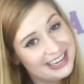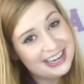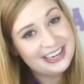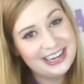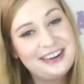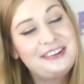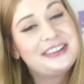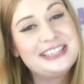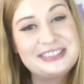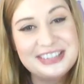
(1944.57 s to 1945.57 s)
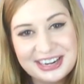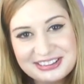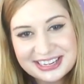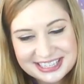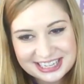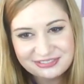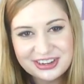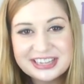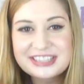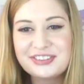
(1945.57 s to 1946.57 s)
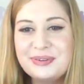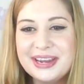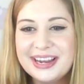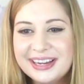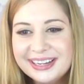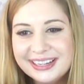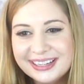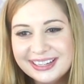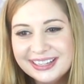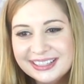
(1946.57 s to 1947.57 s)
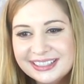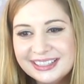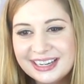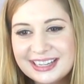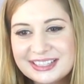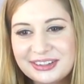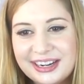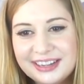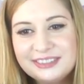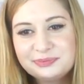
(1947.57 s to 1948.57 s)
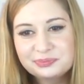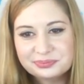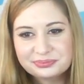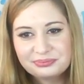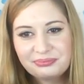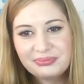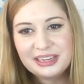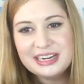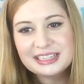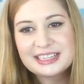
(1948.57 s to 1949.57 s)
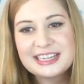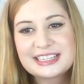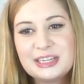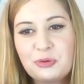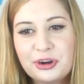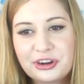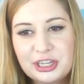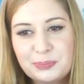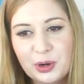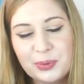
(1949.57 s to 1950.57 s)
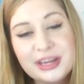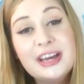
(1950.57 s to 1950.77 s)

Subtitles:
Yeah, well, sometimes they're stick figures for me as well. Nicholas, sexy water ghost Bobby.